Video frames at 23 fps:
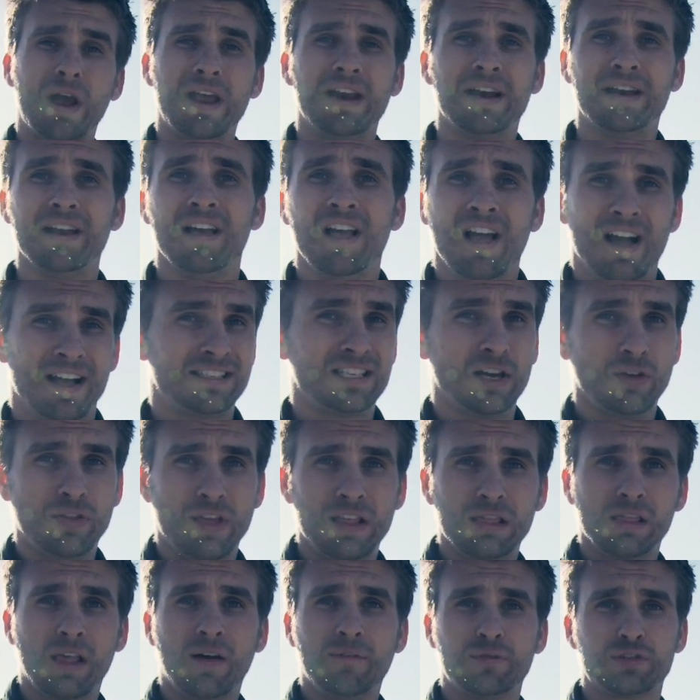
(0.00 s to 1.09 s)
waited until
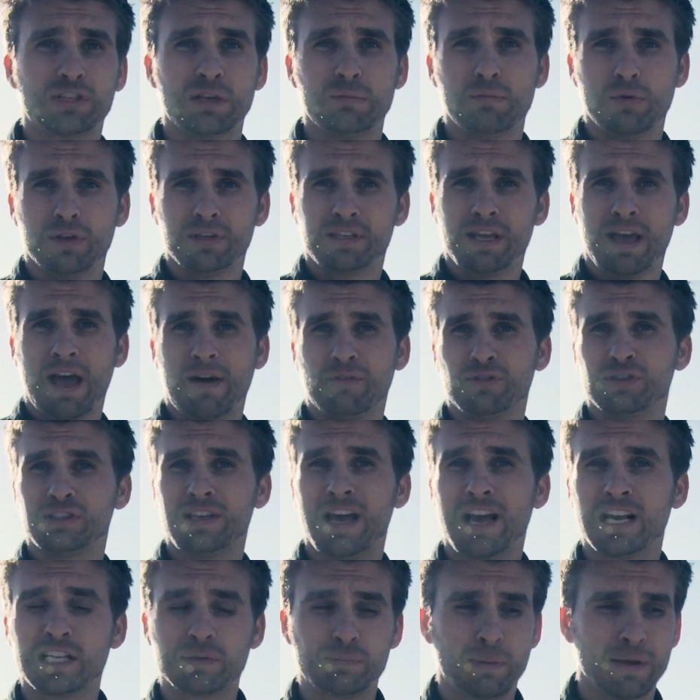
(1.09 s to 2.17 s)
they love someone to have
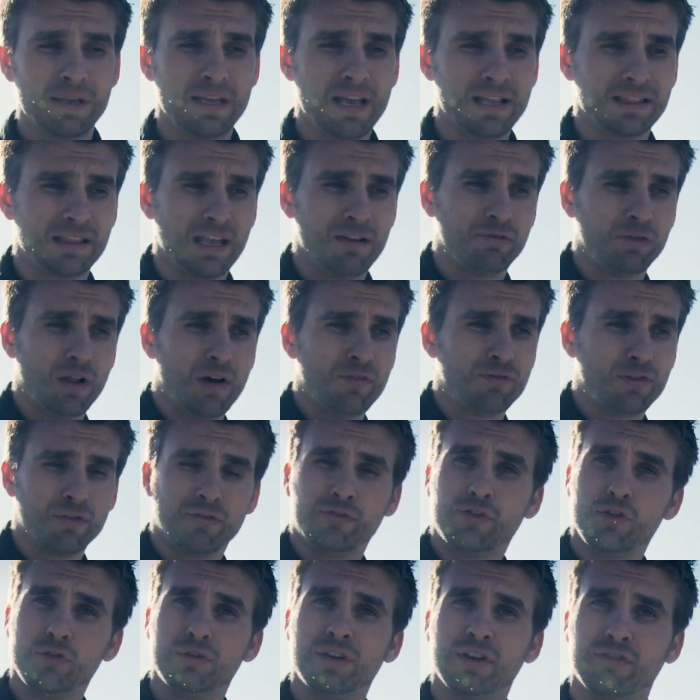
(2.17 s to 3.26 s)
sex, but yet they've loved a
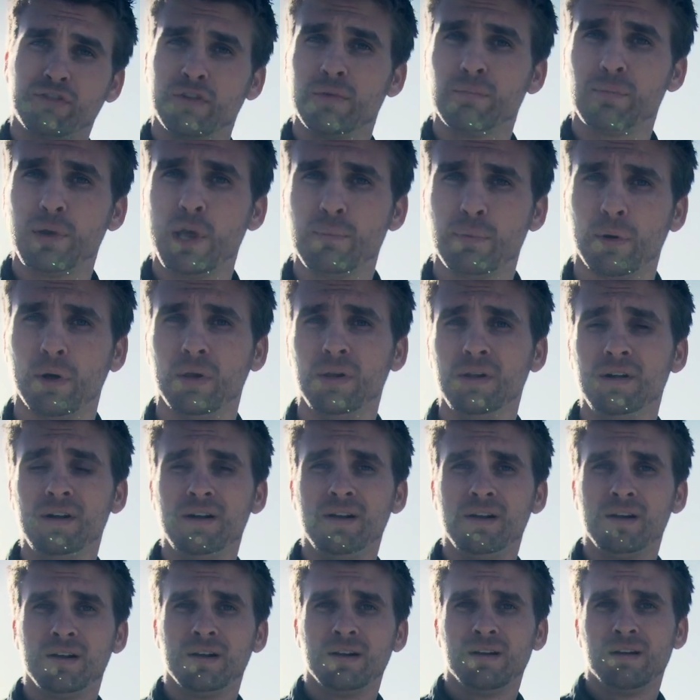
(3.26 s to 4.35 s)
few different people?
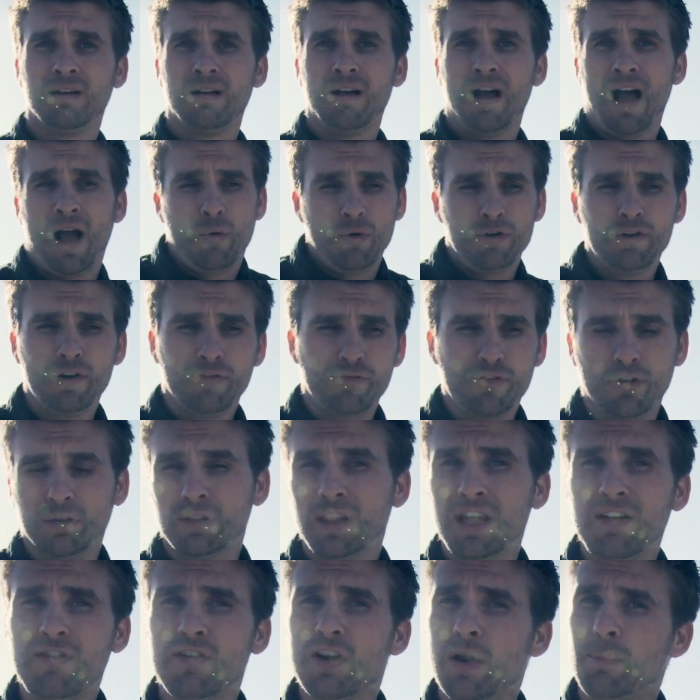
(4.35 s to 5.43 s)
I wonder if they're
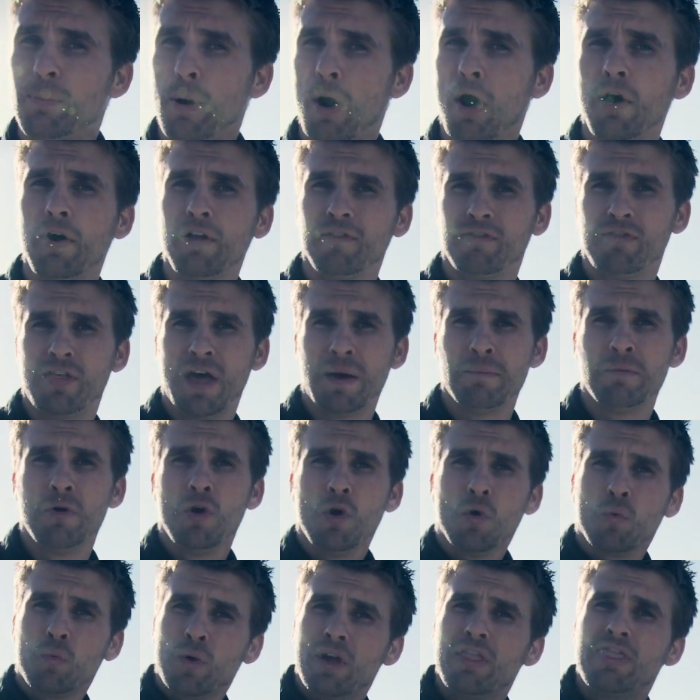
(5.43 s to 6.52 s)
leaving a part of them
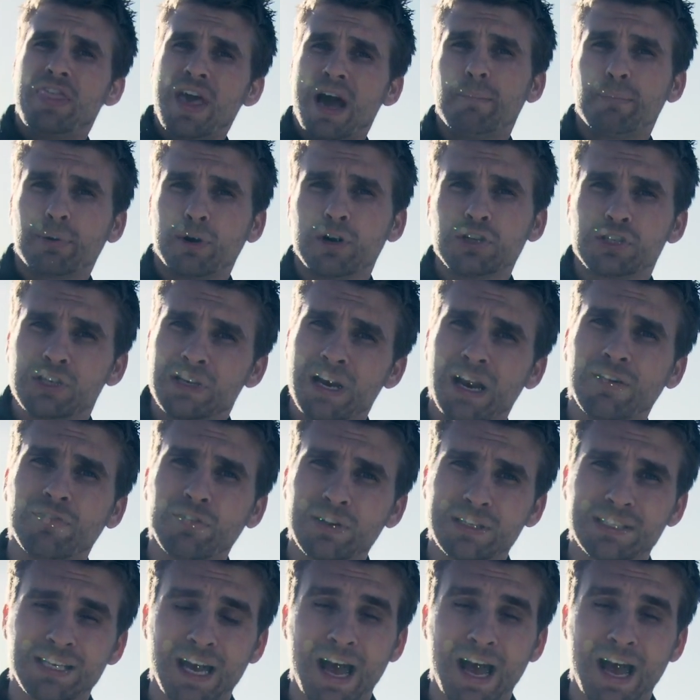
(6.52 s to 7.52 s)
with that person every